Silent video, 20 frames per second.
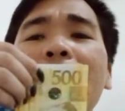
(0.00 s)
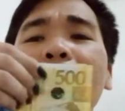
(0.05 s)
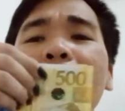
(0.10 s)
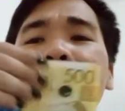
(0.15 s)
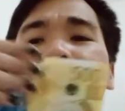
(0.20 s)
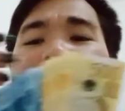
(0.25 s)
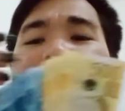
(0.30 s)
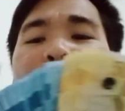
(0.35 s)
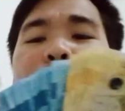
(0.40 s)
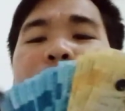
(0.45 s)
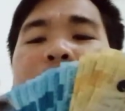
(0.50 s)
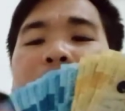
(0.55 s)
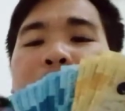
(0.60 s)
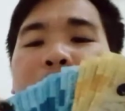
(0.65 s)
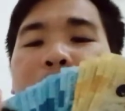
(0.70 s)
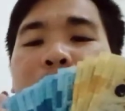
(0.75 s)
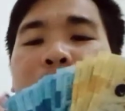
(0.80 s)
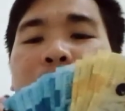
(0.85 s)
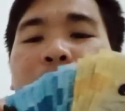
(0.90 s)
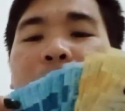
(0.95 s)
Meron na
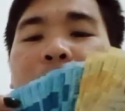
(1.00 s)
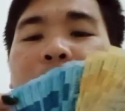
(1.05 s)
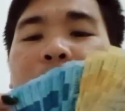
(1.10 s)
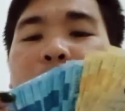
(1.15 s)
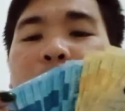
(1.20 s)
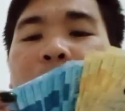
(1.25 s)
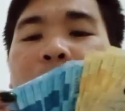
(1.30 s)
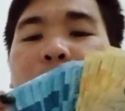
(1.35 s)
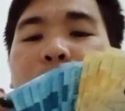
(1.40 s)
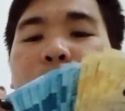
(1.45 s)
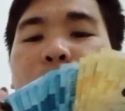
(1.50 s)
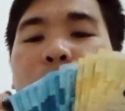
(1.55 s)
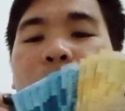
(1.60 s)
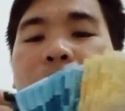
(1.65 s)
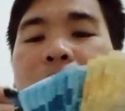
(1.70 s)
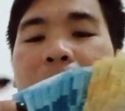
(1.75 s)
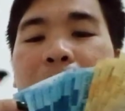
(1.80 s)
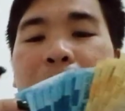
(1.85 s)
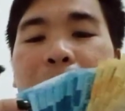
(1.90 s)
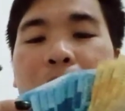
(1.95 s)
po. Nawindu ko
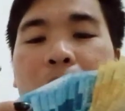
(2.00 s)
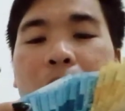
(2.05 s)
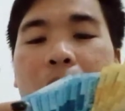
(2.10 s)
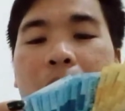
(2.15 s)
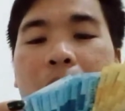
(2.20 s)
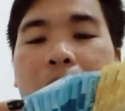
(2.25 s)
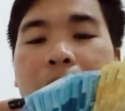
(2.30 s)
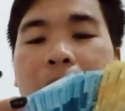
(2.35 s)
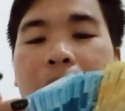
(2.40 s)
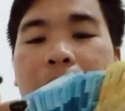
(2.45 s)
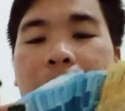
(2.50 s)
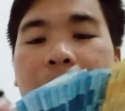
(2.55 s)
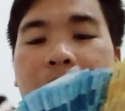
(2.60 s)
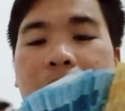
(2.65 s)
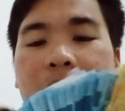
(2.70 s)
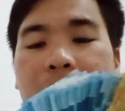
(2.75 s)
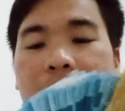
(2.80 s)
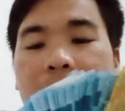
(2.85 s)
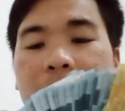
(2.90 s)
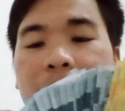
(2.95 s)
na po ang
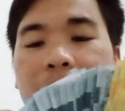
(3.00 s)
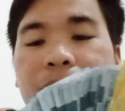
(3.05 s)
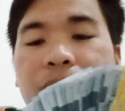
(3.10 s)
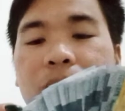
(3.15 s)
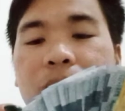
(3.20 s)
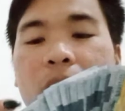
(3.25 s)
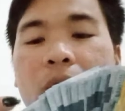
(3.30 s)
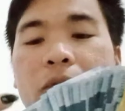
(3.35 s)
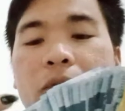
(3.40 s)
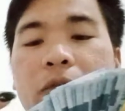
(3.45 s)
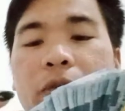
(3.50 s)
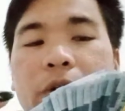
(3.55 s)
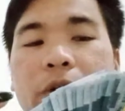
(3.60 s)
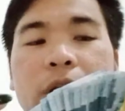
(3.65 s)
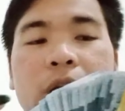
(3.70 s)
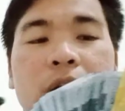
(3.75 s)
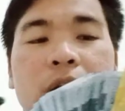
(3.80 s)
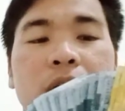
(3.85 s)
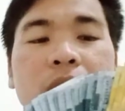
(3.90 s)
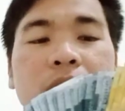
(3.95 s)
aking
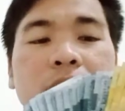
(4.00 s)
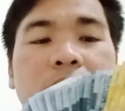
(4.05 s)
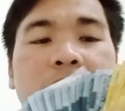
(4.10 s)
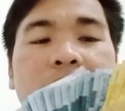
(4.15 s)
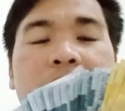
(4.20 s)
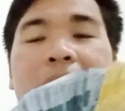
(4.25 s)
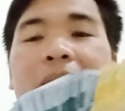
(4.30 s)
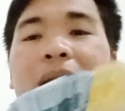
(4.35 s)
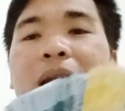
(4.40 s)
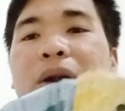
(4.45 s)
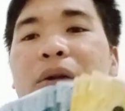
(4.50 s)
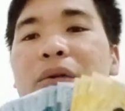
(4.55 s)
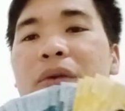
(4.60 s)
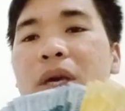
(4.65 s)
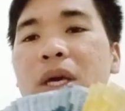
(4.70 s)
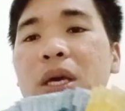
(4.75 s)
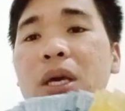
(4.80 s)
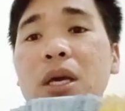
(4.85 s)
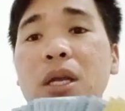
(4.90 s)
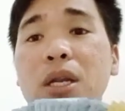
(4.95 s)
first
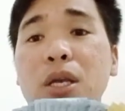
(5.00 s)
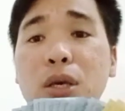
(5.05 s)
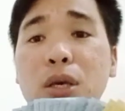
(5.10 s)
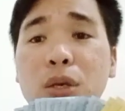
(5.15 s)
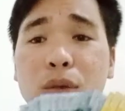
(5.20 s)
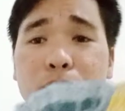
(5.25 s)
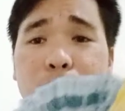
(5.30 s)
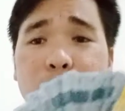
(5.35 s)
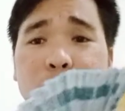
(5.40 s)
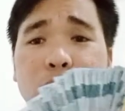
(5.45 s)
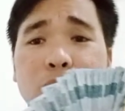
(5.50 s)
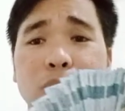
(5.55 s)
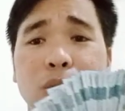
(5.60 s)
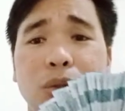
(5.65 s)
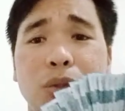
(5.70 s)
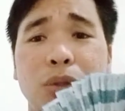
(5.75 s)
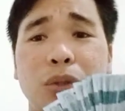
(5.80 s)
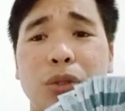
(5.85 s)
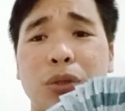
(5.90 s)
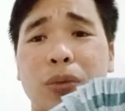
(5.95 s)
salary in
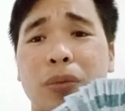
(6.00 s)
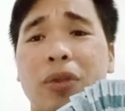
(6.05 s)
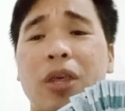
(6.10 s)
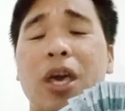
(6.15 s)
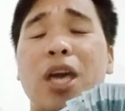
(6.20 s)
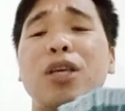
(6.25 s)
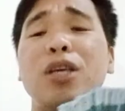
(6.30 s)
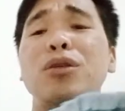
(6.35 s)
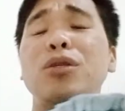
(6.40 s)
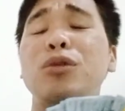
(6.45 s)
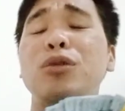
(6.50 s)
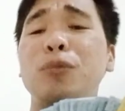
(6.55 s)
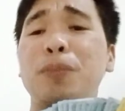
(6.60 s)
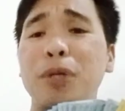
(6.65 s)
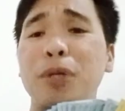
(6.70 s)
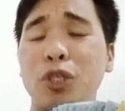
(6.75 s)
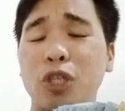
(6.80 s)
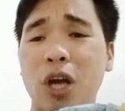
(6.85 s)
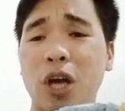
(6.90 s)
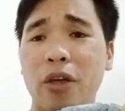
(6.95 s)
YouTube. Thank you,
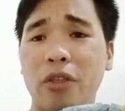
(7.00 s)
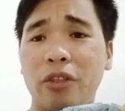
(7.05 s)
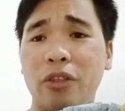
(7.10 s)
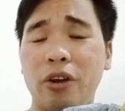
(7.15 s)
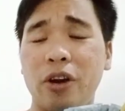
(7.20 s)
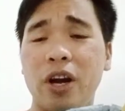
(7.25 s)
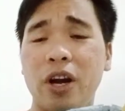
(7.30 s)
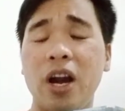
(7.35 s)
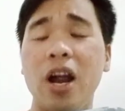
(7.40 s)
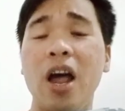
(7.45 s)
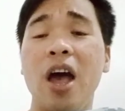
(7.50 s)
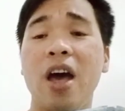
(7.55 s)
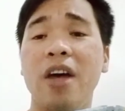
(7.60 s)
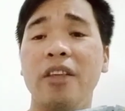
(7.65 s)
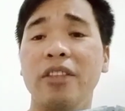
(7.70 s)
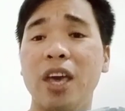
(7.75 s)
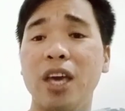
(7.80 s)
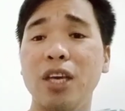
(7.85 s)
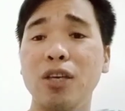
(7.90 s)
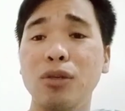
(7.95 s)
Super Chatter.
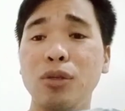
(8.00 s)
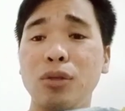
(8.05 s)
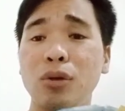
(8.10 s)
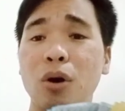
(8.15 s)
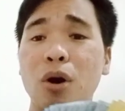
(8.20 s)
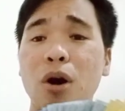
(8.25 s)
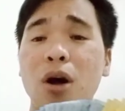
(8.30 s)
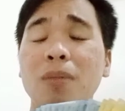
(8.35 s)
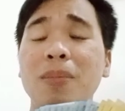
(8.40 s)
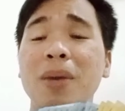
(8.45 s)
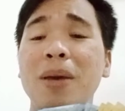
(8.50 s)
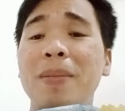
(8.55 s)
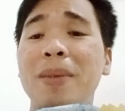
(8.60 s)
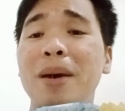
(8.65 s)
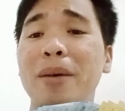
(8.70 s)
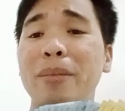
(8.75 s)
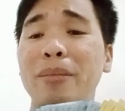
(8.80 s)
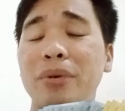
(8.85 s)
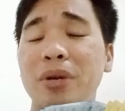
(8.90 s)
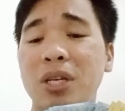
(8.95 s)
Thank you to all my
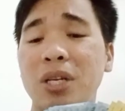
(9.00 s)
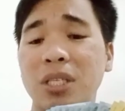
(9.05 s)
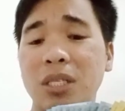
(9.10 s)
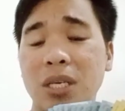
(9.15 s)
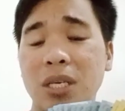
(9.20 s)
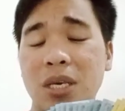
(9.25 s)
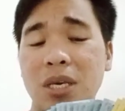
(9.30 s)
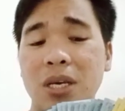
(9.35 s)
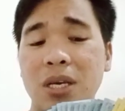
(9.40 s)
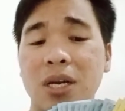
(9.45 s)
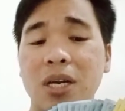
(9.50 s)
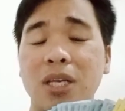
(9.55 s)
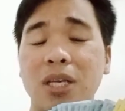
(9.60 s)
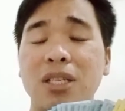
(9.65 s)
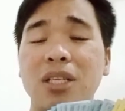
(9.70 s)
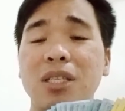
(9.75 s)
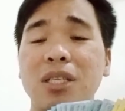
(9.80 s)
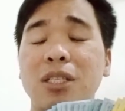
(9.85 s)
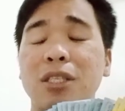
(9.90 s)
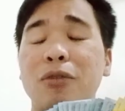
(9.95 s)
members here in
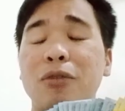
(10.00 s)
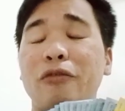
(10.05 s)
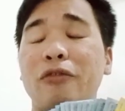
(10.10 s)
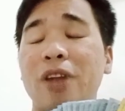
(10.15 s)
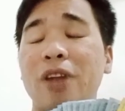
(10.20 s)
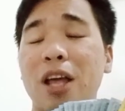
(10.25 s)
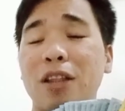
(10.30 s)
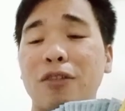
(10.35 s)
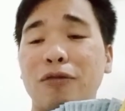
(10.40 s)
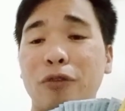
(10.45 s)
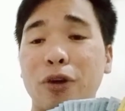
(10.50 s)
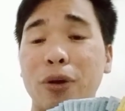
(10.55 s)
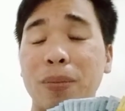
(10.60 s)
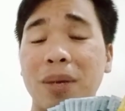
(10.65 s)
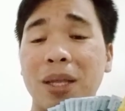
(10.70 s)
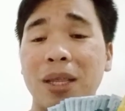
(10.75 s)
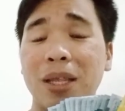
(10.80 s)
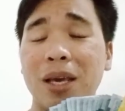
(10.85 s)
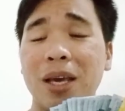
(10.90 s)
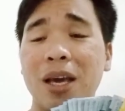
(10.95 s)
this
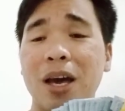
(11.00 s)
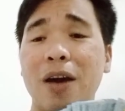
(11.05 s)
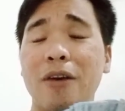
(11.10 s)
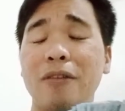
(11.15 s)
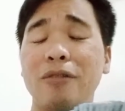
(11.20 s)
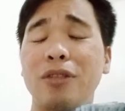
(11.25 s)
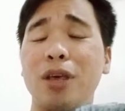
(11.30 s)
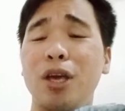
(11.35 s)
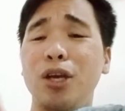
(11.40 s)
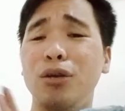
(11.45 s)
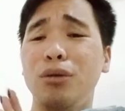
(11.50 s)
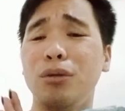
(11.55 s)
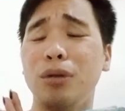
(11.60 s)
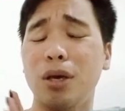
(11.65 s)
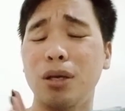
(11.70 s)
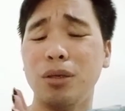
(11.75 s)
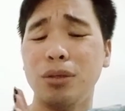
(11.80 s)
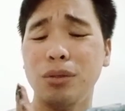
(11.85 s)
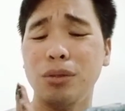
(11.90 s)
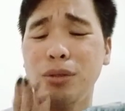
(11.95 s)
platform that I have. Thank
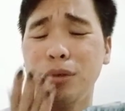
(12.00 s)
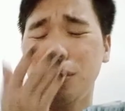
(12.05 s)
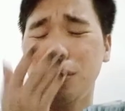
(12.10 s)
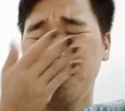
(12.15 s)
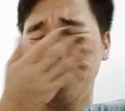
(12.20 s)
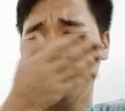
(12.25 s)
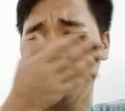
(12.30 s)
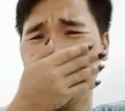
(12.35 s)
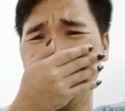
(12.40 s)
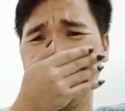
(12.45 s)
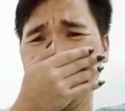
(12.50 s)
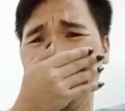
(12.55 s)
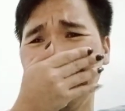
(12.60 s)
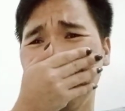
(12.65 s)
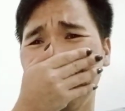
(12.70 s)
you so much.